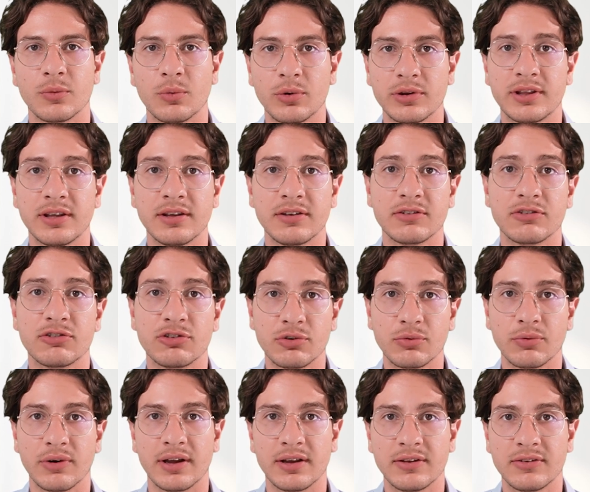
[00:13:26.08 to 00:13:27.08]
What is
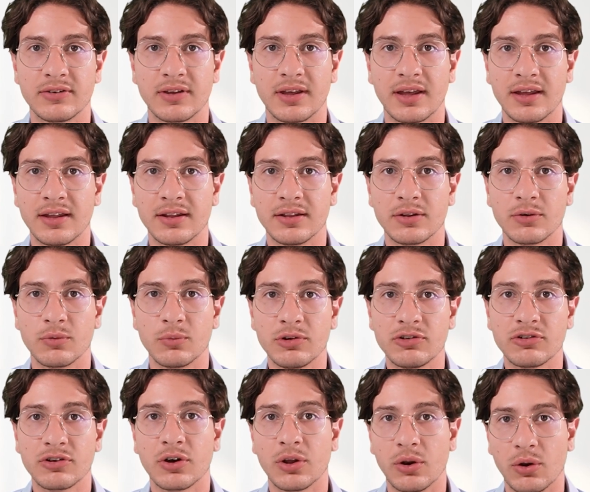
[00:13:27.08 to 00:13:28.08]
duress and
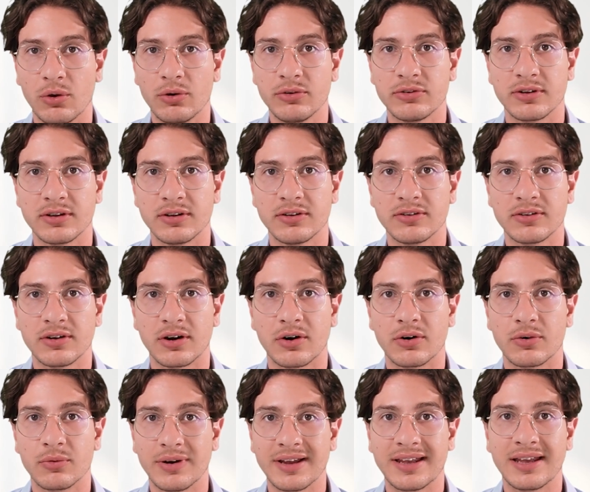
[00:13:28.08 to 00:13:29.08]
which clauses
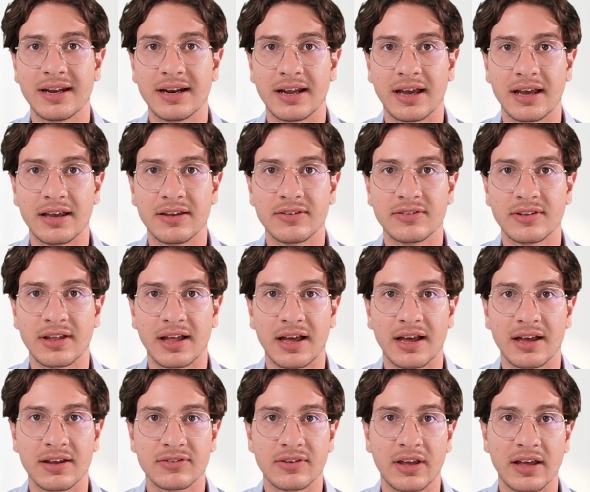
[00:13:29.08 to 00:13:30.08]
are recognized
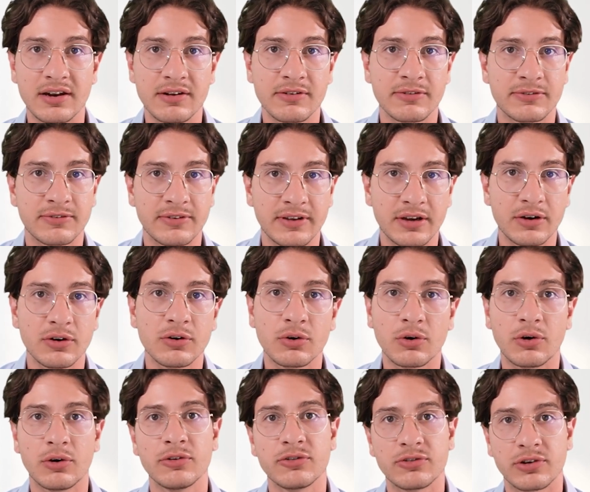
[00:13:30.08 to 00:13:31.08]
as unfair
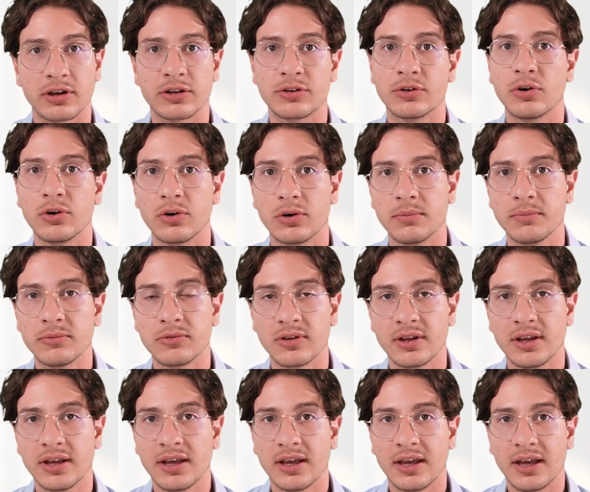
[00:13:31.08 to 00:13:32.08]
contract terms
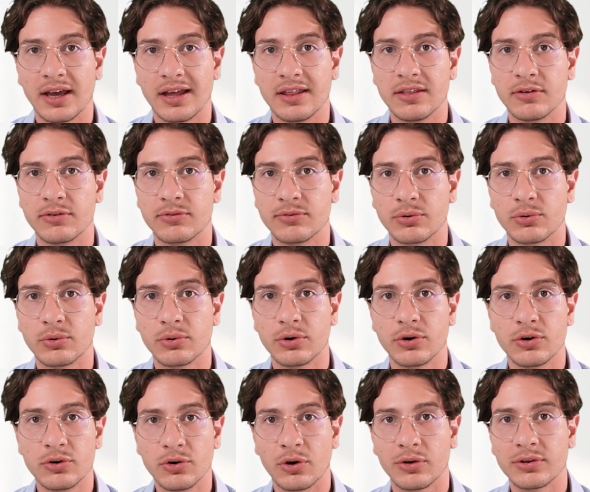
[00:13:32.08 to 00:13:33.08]
and therefore
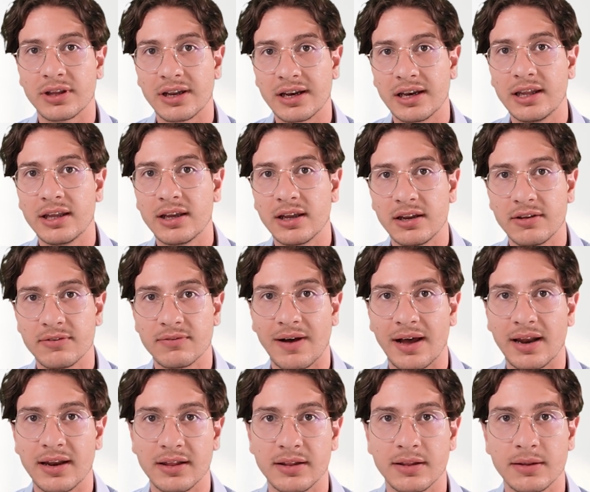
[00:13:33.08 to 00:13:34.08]
not legally
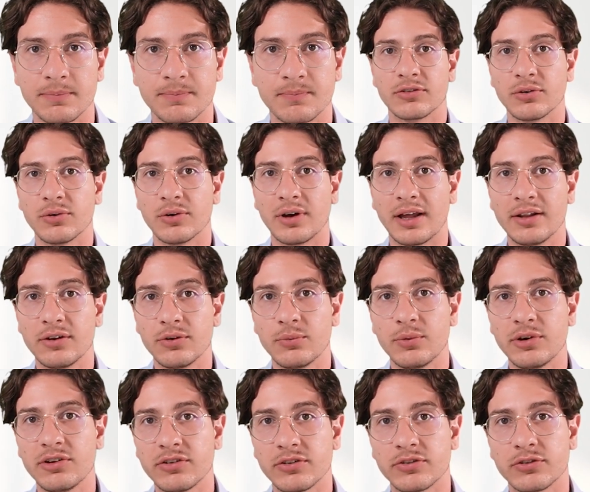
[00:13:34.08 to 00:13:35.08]
valid? So under
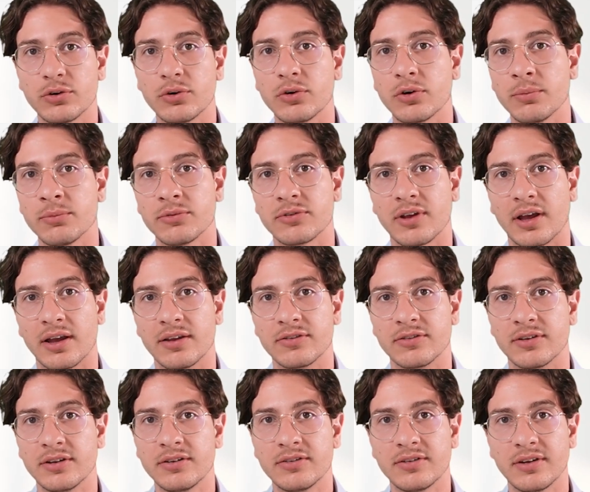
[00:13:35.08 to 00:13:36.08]
which
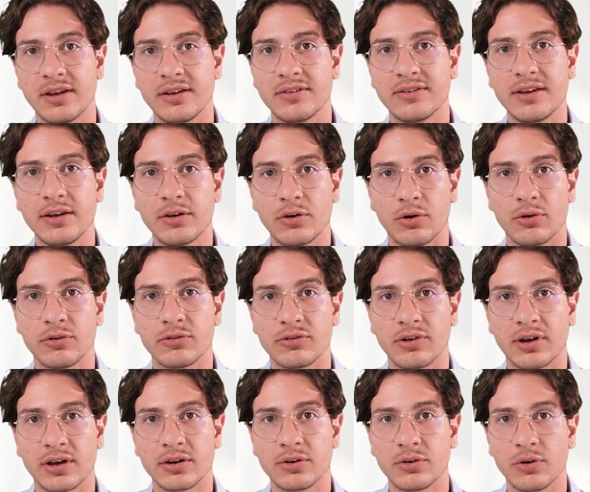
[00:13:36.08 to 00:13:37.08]
circumstances is a
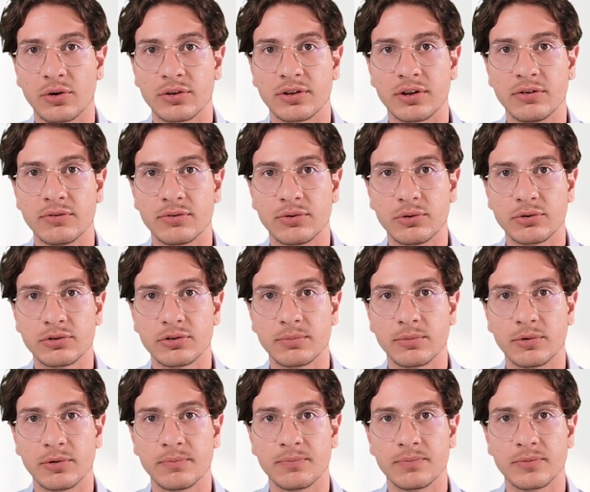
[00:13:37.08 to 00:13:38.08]
contract not
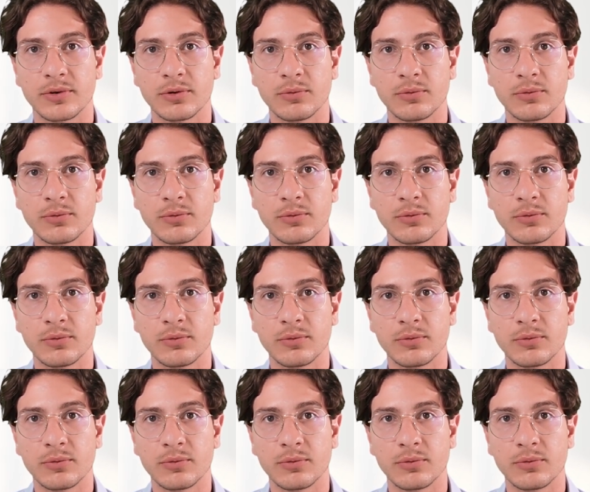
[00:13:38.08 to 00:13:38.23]
enforceable?